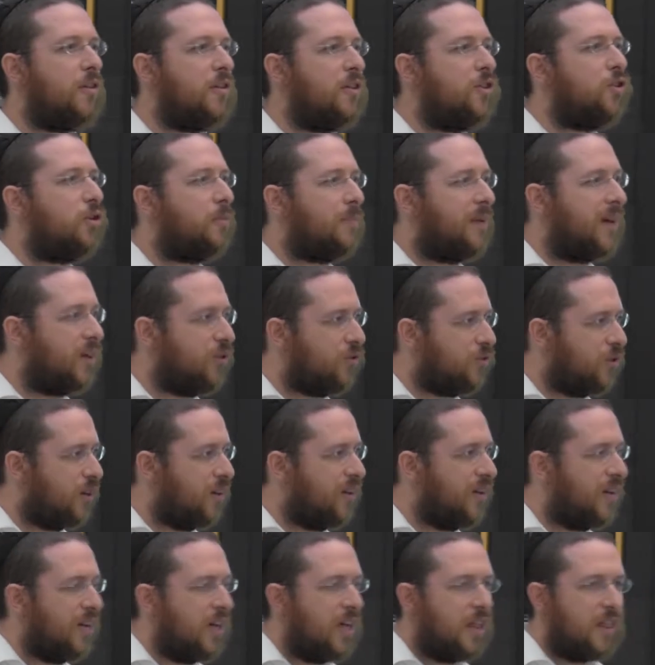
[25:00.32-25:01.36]
than your
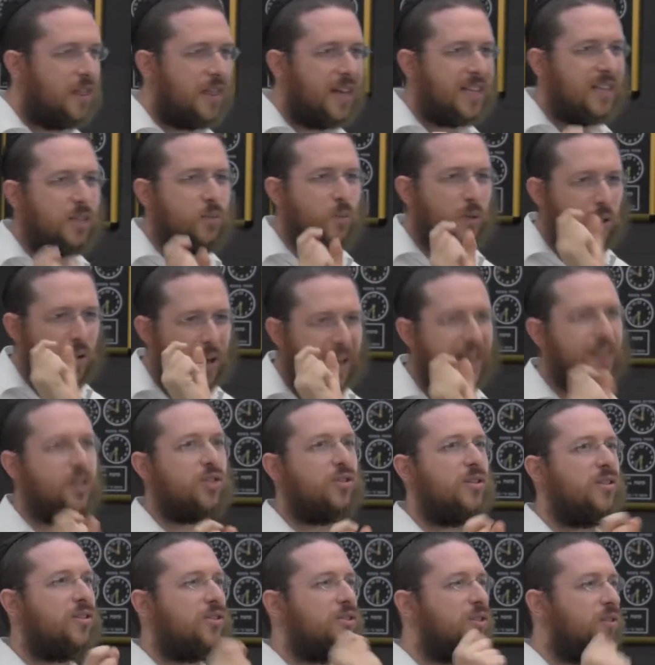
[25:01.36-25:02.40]
boundary. That's where you're
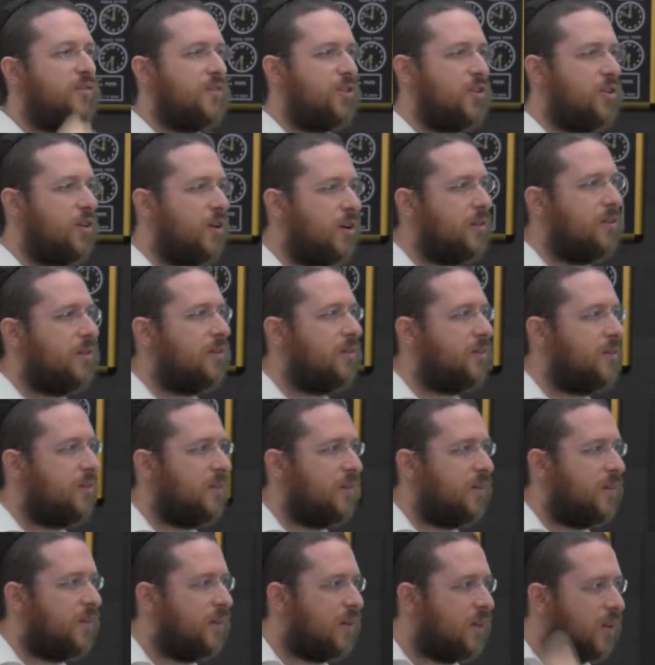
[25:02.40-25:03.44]
actually serving God.
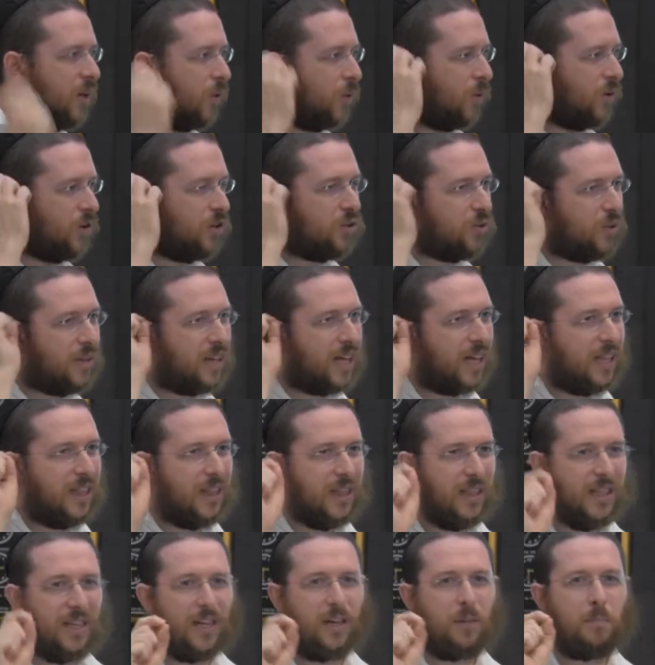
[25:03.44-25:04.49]
When you're doing a
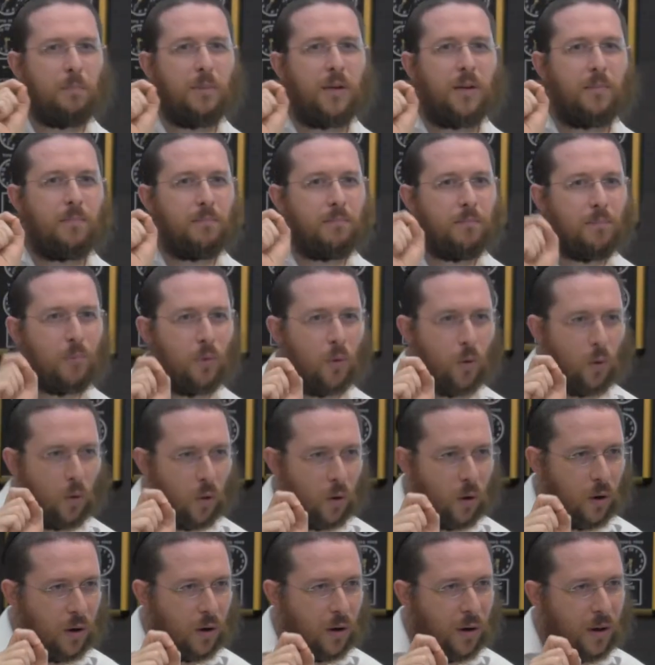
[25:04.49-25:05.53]
little bit
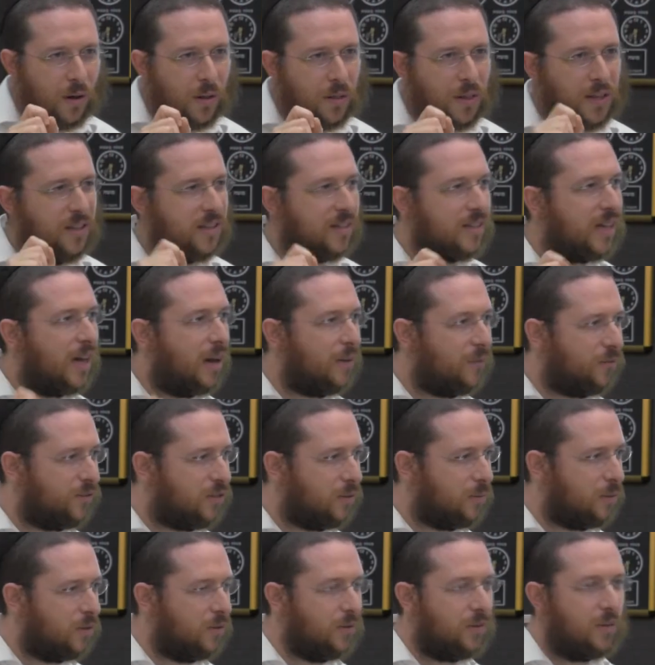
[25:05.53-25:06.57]
more than is
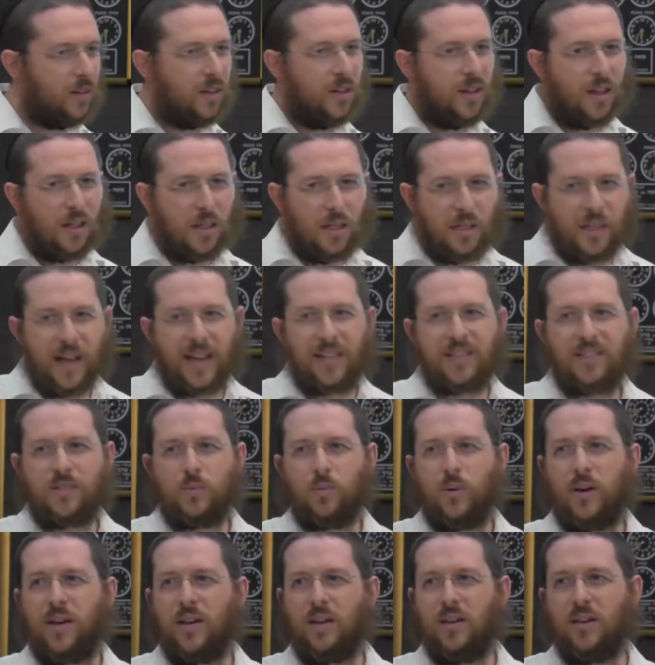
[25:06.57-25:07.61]
comfortable, that's
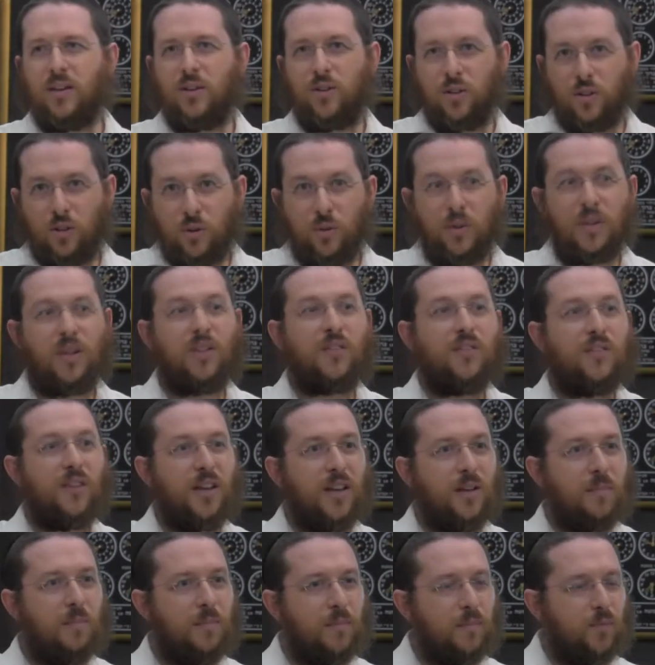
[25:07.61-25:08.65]
when you're doing it for
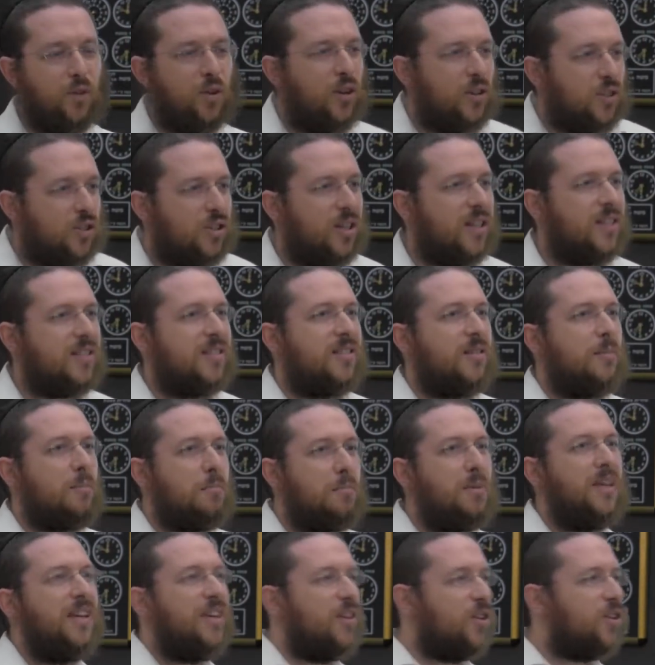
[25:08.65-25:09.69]
Him. You're not
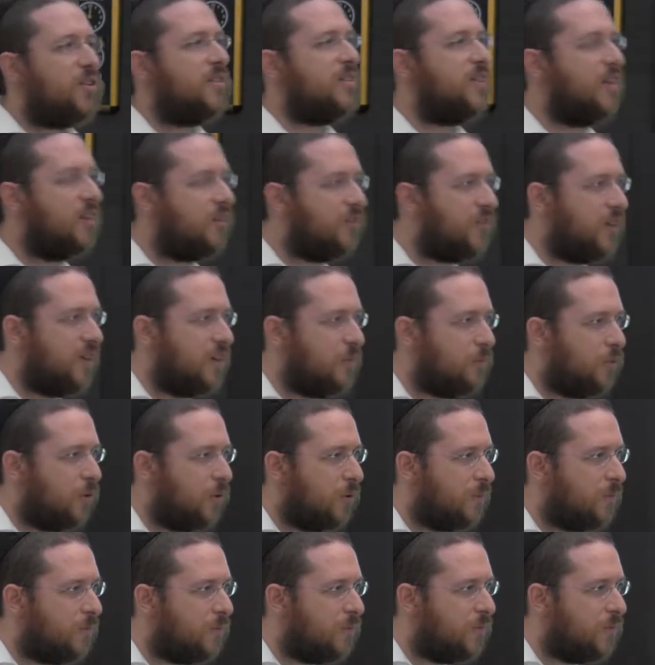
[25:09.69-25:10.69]
just being yourself anymore.